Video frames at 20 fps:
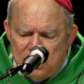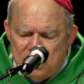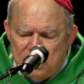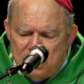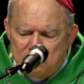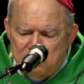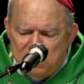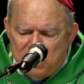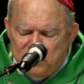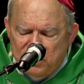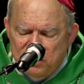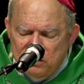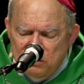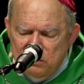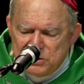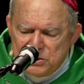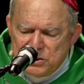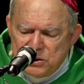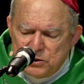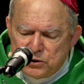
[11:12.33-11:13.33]
mother
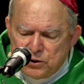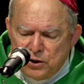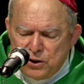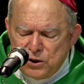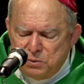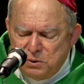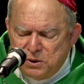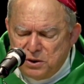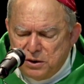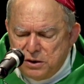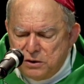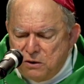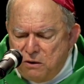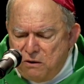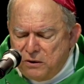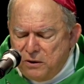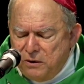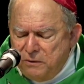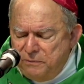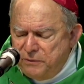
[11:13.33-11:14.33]
was in church with her
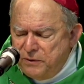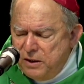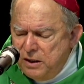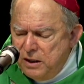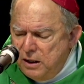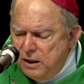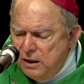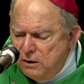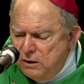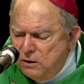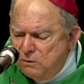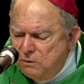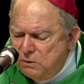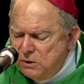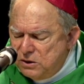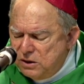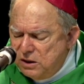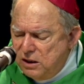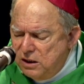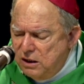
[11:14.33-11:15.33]
daughter, who
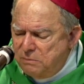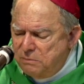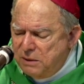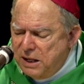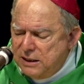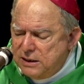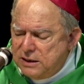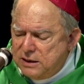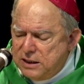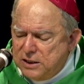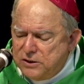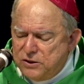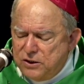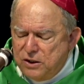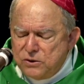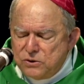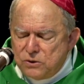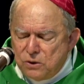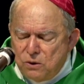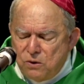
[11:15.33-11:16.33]
was about six
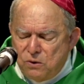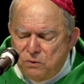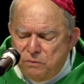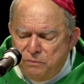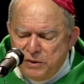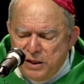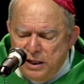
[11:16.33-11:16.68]
years old,